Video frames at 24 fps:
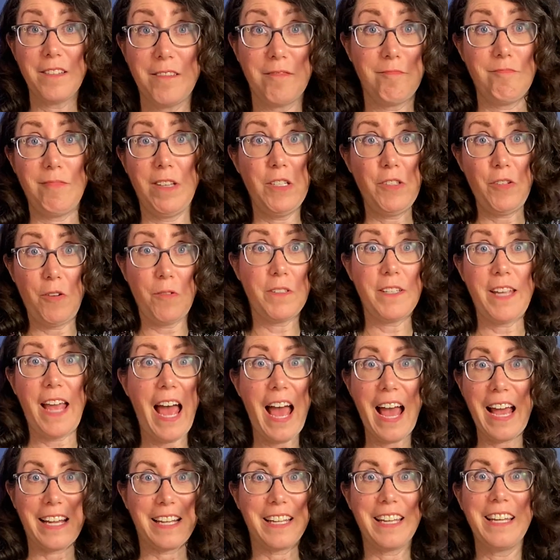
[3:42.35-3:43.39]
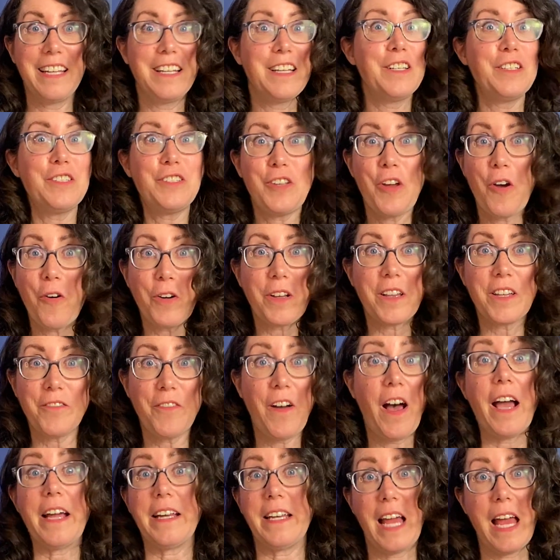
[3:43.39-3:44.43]
then don't tag. Totally
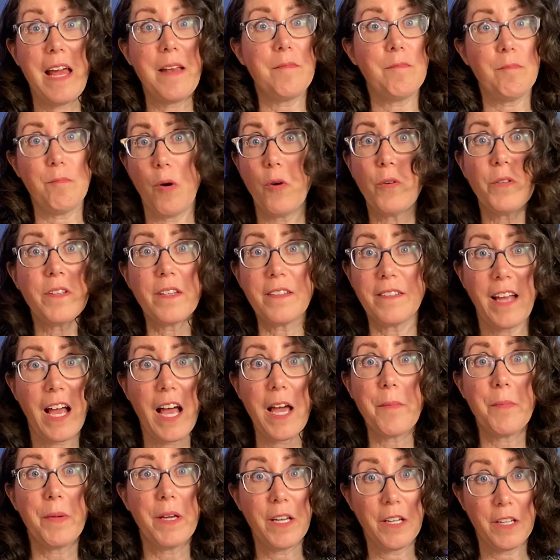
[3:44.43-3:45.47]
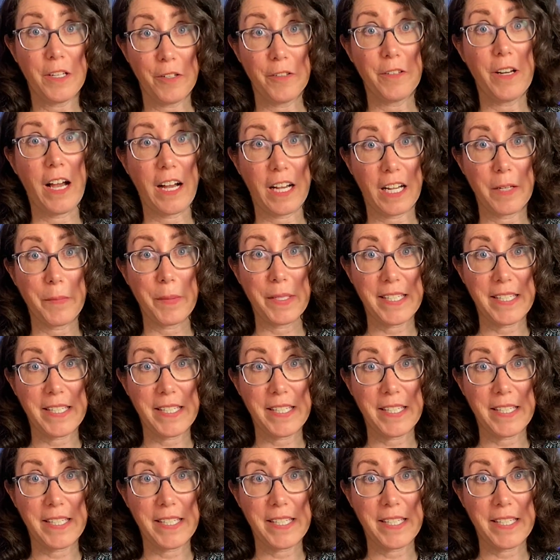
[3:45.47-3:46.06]
fine. And most of the time, you're not going to be